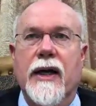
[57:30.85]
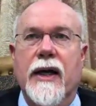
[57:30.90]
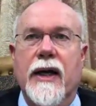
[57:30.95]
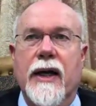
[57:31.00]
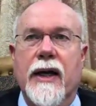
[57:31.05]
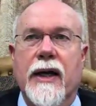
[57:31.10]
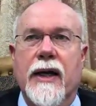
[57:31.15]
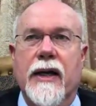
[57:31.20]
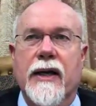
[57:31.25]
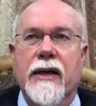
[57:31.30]

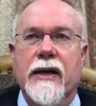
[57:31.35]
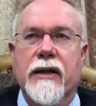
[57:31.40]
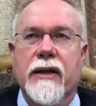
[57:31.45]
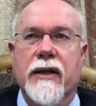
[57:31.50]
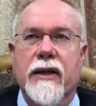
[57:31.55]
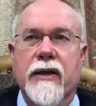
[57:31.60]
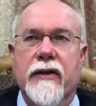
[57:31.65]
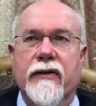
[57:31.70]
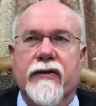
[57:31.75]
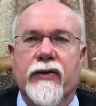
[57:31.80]
and
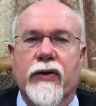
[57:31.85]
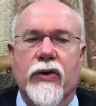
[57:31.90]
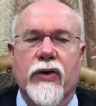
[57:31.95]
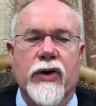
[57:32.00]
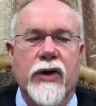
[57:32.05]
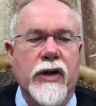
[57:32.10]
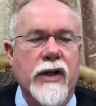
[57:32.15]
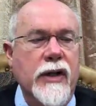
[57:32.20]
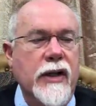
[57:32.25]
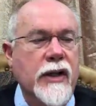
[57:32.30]

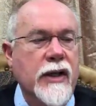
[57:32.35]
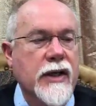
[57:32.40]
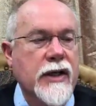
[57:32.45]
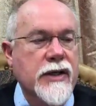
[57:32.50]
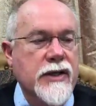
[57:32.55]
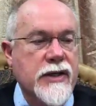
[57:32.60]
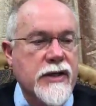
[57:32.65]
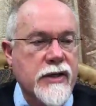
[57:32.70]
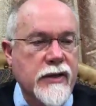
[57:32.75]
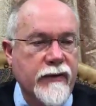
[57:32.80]
therefore it
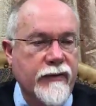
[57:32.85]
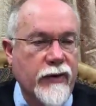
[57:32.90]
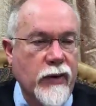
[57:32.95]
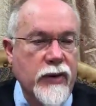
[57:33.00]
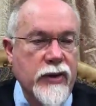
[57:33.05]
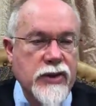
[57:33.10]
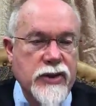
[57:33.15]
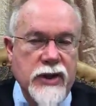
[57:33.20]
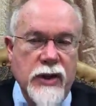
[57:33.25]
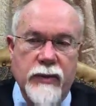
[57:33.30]
is
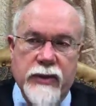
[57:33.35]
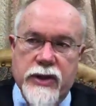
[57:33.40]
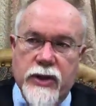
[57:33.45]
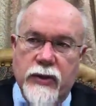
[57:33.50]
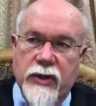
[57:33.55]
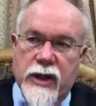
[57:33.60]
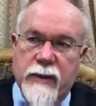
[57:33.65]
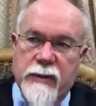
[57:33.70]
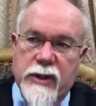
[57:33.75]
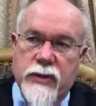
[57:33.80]
focused on what's
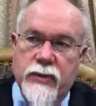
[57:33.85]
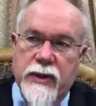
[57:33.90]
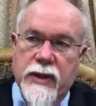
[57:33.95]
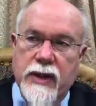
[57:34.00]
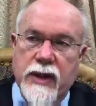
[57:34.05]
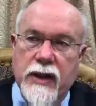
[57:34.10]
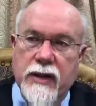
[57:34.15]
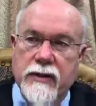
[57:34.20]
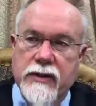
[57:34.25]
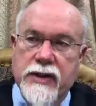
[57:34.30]
going on between
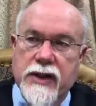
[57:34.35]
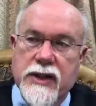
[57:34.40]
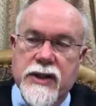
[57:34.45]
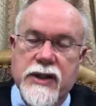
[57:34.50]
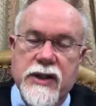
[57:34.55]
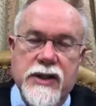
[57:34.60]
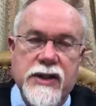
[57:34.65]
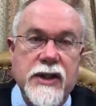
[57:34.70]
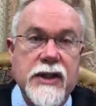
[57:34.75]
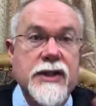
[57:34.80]

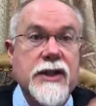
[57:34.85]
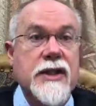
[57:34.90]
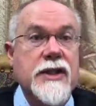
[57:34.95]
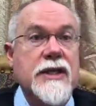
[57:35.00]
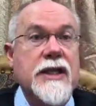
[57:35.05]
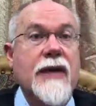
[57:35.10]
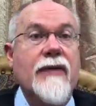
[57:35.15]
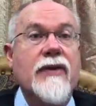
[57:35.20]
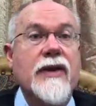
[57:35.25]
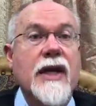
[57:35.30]
66 and
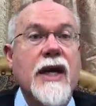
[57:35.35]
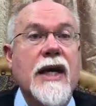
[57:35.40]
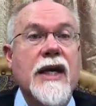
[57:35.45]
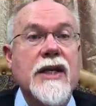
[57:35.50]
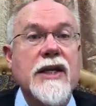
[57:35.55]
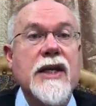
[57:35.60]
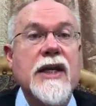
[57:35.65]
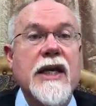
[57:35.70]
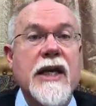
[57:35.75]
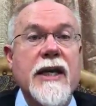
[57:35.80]
70
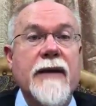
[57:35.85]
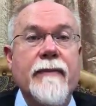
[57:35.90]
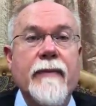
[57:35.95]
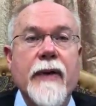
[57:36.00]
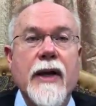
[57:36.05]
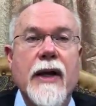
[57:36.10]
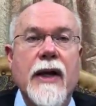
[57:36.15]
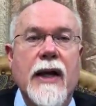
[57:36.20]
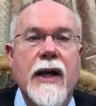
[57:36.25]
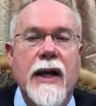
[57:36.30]
A.D.,
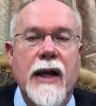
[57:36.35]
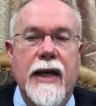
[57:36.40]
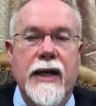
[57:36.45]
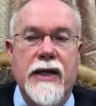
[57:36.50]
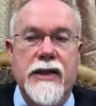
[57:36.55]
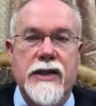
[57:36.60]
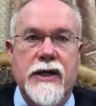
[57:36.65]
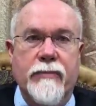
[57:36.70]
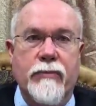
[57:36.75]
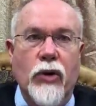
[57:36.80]

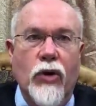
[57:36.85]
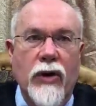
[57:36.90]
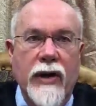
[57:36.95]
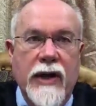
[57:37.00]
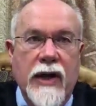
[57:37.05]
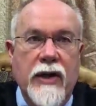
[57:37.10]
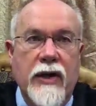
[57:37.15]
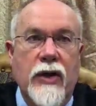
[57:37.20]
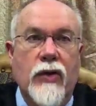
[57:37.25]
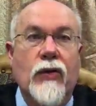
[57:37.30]
and is the
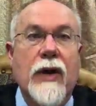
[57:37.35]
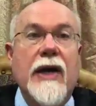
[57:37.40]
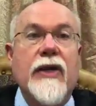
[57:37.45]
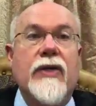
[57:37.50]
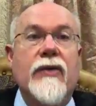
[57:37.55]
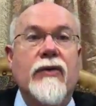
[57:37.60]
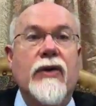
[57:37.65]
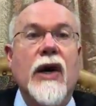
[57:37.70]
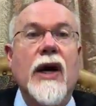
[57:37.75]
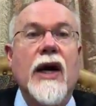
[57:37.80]
pouring out of the
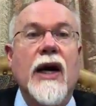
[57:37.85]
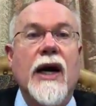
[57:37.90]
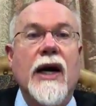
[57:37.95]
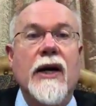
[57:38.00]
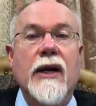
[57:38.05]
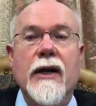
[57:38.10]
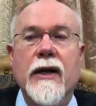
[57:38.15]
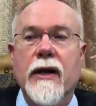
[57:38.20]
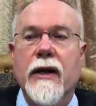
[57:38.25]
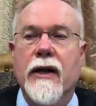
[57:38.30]
wrath of
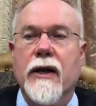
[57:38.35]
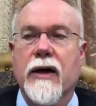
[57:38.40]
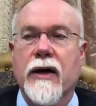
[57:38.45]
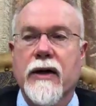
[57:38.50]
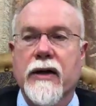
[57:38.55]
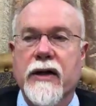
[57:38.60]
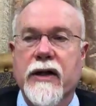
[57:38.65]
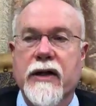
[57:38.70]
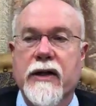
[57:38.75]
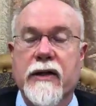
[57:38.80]
God
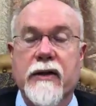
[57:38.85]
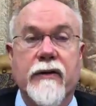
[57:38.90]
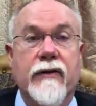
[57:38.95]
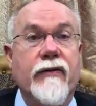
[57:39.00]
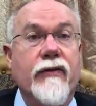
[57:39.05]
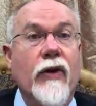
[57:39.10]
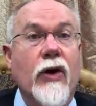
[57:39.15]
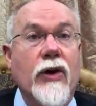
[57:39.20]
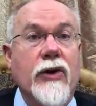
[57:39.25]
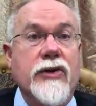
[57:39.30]
on the
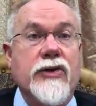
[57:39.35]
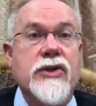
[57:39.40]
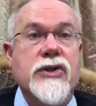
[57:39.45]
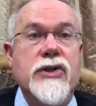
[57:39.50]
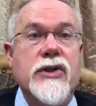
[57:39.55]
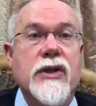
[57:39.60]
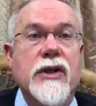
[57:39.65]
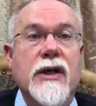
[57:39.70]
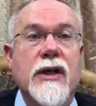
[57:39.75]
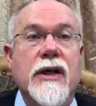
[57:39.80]

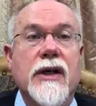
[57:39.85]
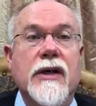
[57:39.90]
false